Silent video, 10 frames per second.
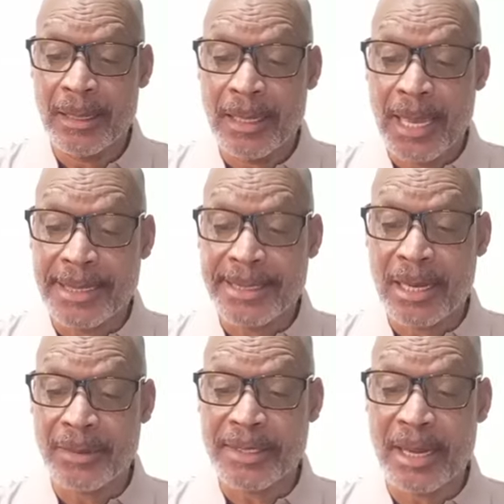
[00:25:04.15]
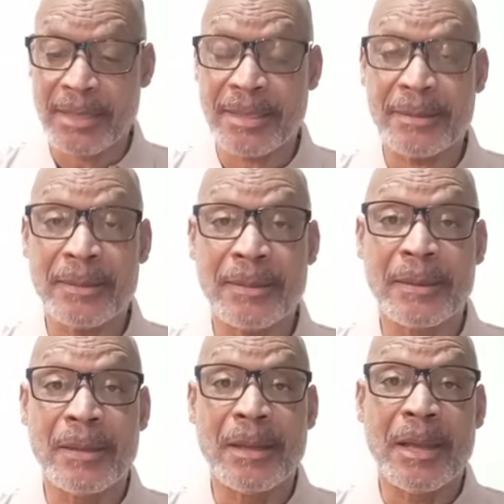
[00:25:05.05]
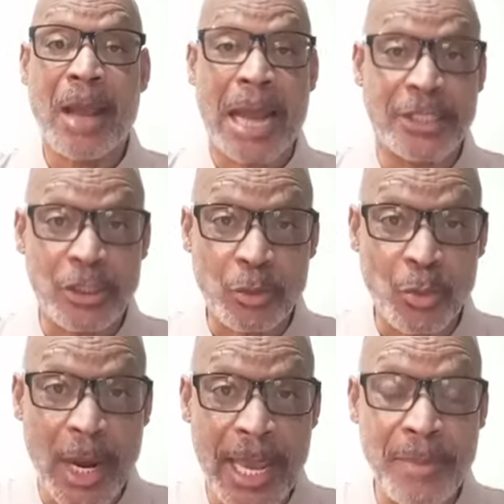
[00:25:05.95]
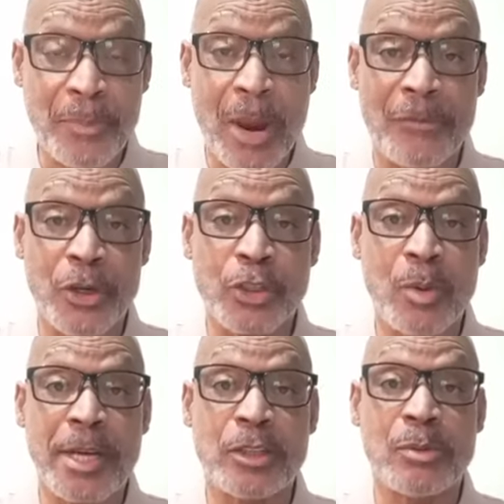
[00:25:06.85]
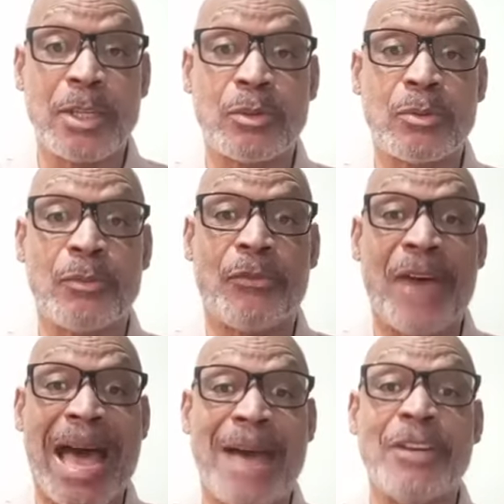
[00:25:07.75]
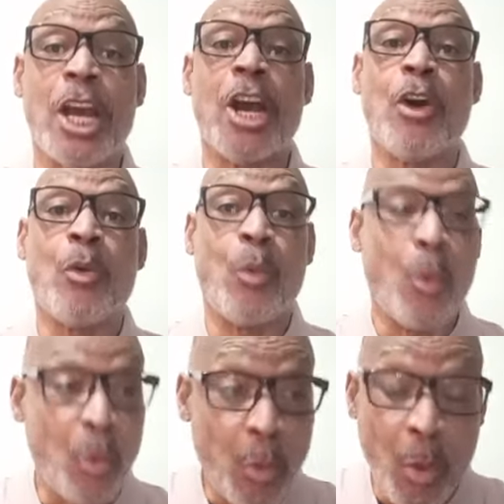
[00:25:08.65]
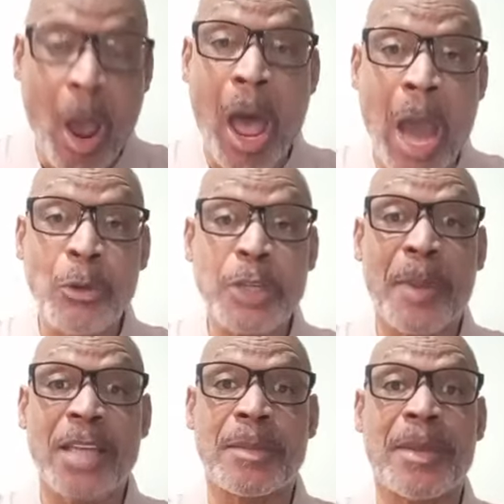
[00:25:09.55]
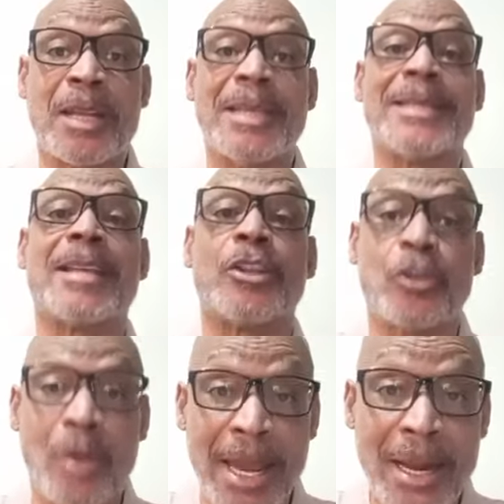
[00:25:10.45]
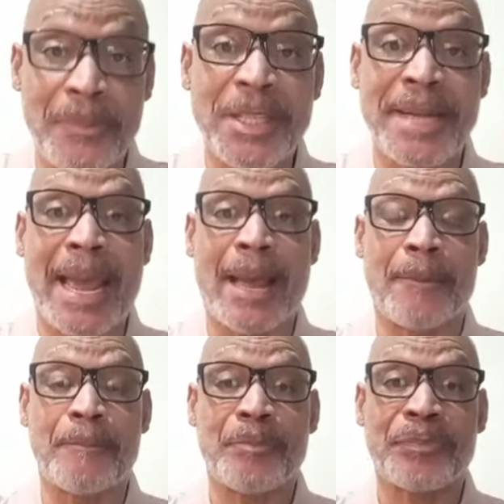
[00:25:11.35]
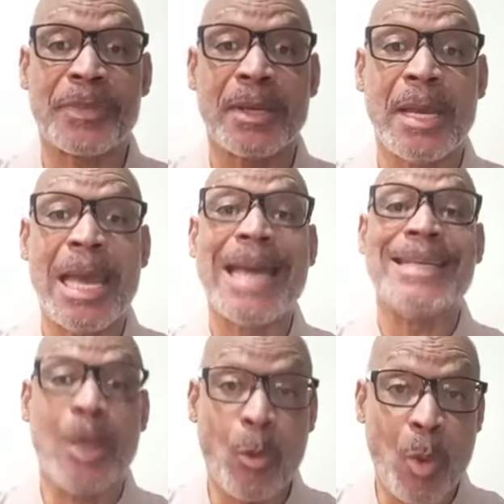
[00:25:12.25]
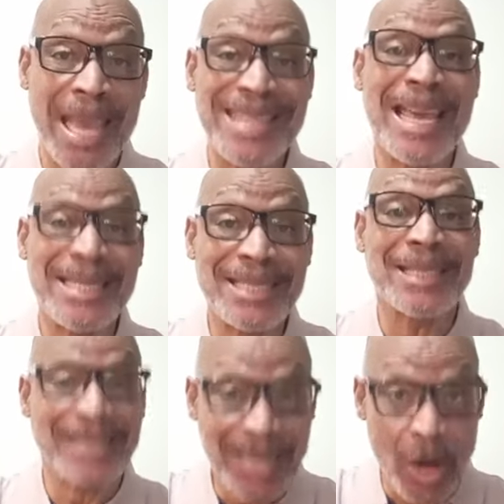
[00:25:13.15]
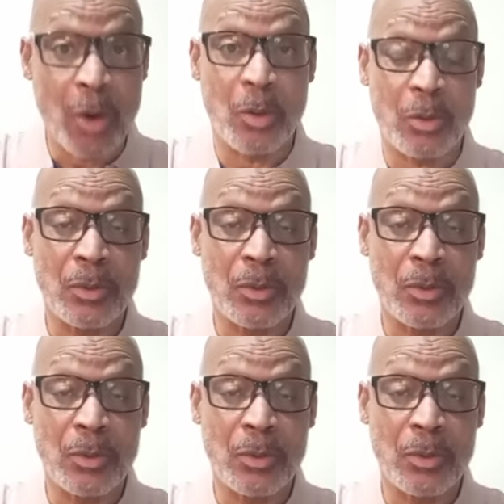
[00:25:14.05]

It tells us, I just read in Proverbs 22 and 5, our responsibility is to train up a child the way they should go.